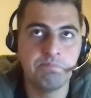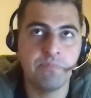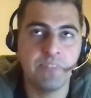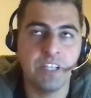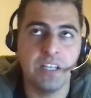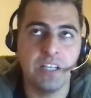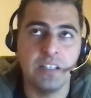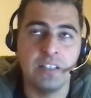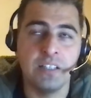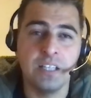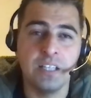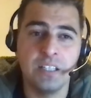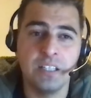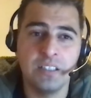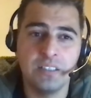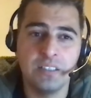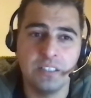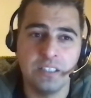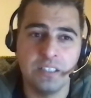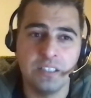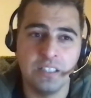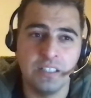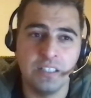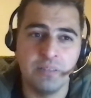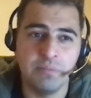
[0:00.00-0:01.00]
And then
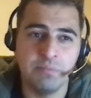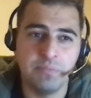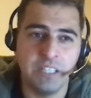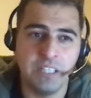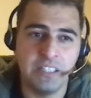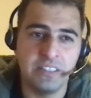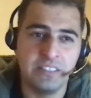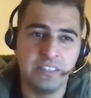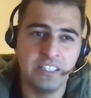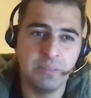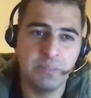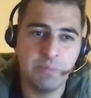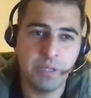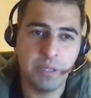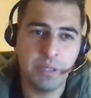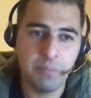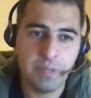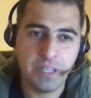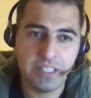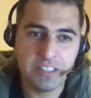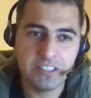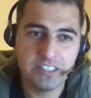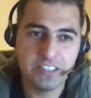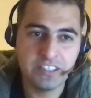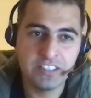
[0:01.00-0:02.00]
I did my
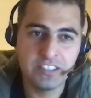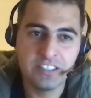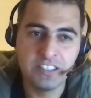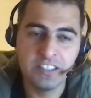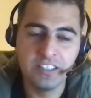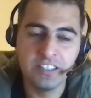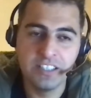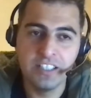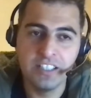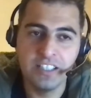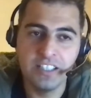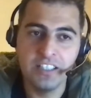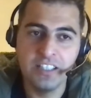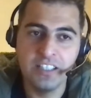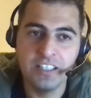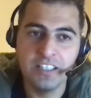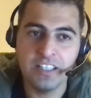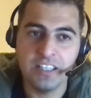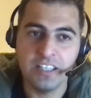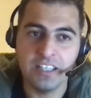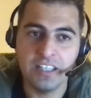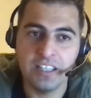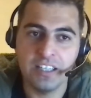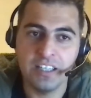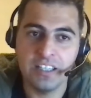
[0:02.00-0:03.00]
master's degree,
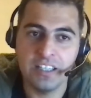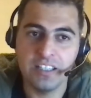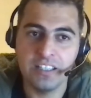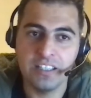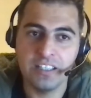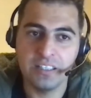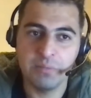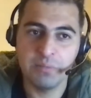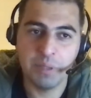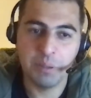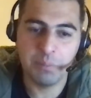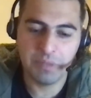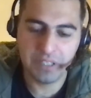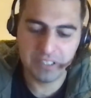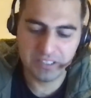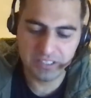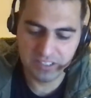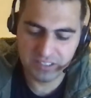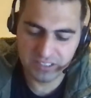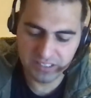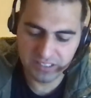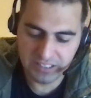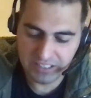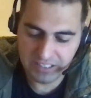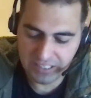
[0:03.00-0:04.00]
and in my
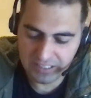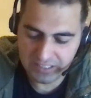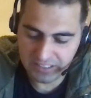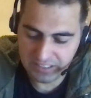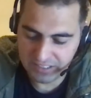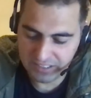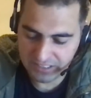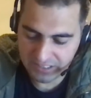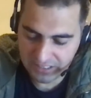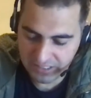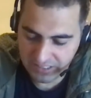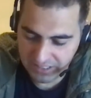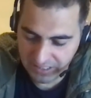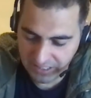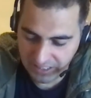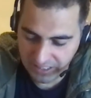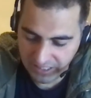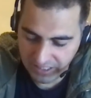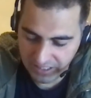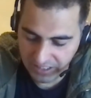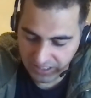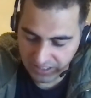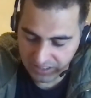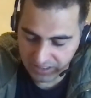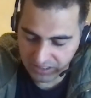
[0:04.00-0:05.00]
master's degree, I didn't study
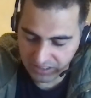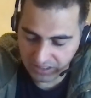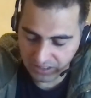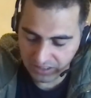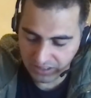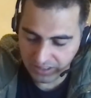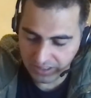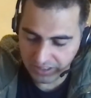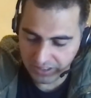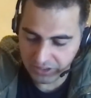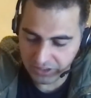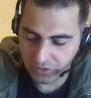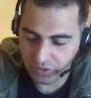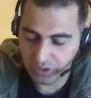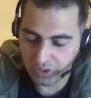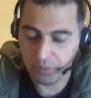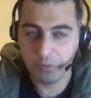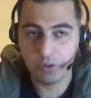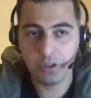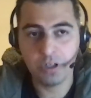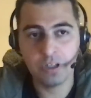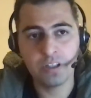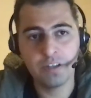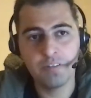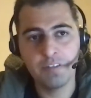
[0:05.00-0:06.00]
anything related to
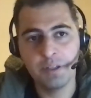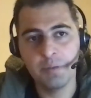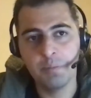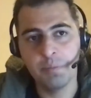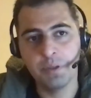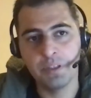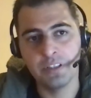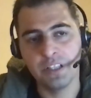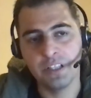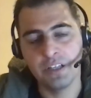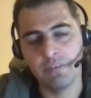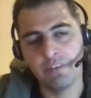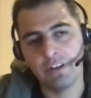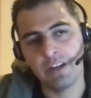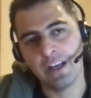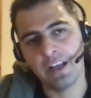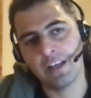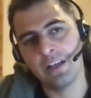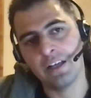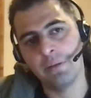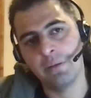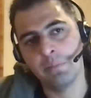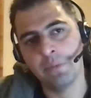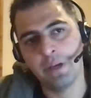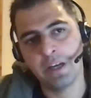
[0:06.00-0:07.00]
cryptography. But then when I
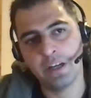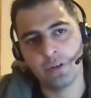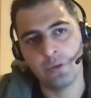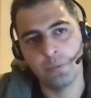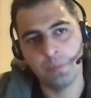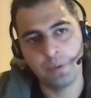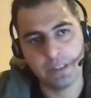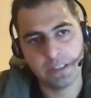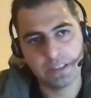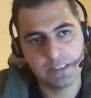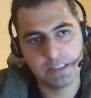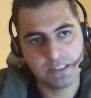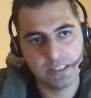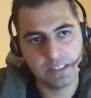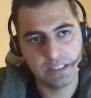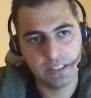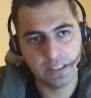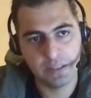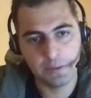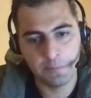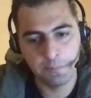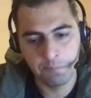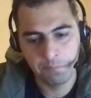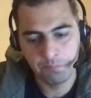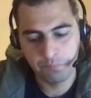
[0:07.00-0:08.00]
came back to
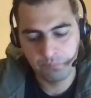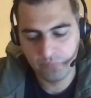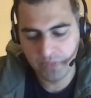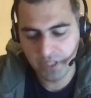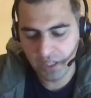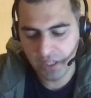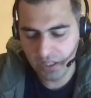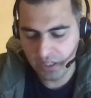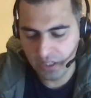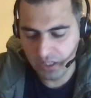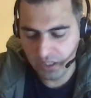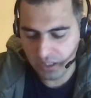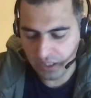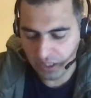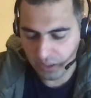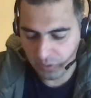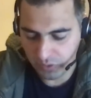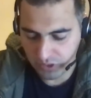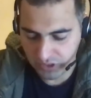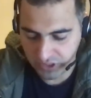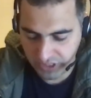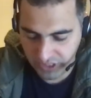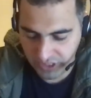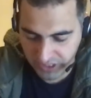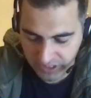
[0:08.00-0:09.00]
Pakistan, I
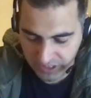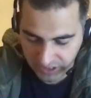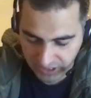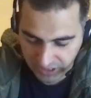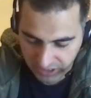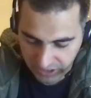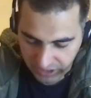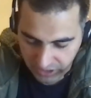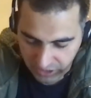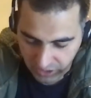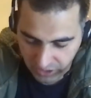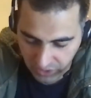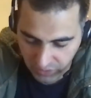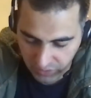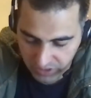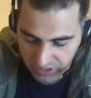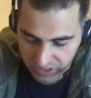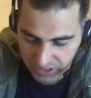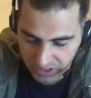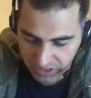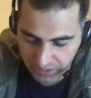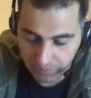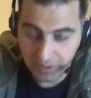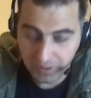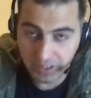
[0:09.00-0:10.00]
was teaching at a
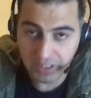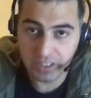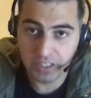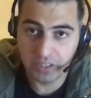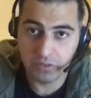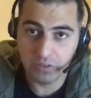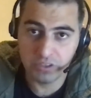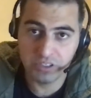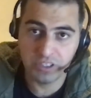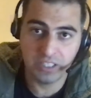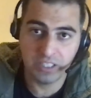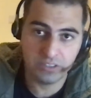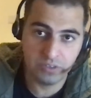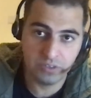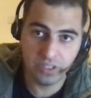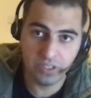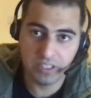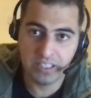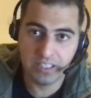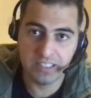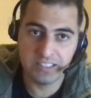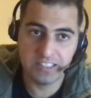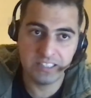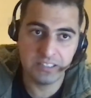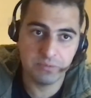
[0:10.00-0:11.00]
university, Bahri University. Actually,
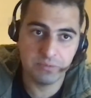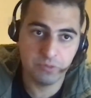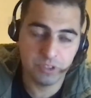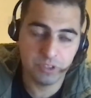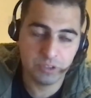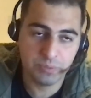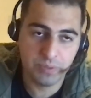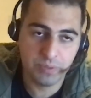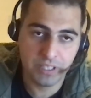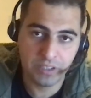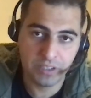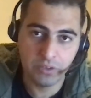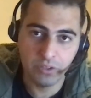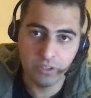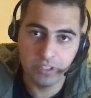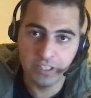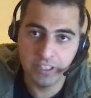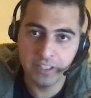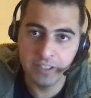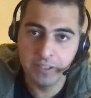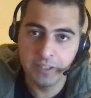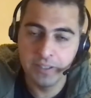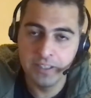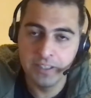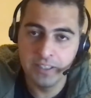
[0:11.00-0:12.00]
Qasim was my
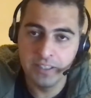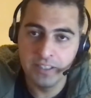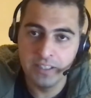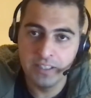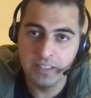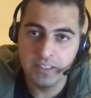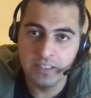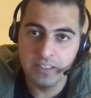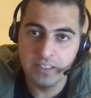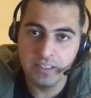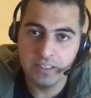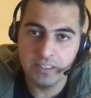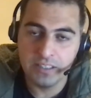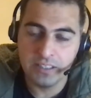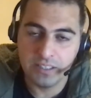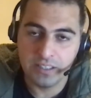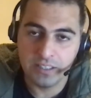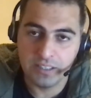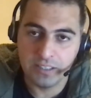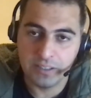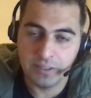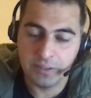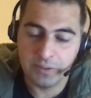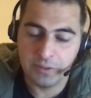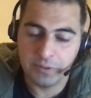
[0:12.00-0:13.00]
colleague,
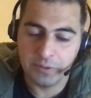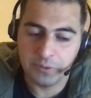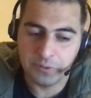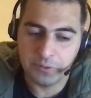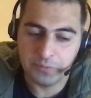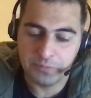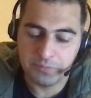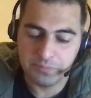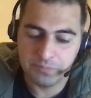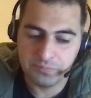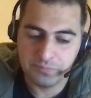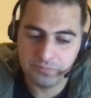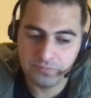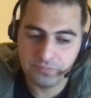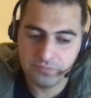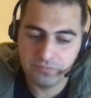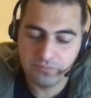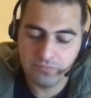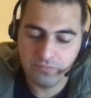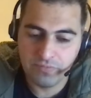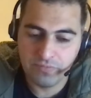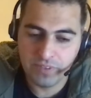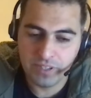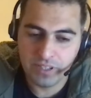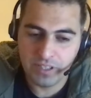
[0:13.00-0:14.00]
um,
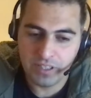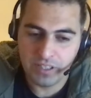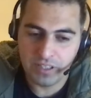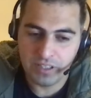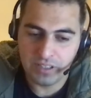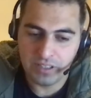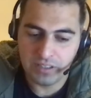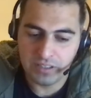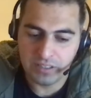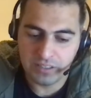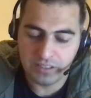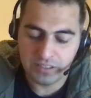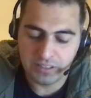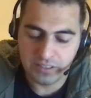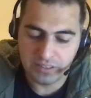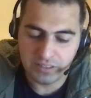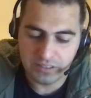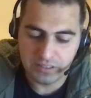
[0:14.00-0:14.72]
and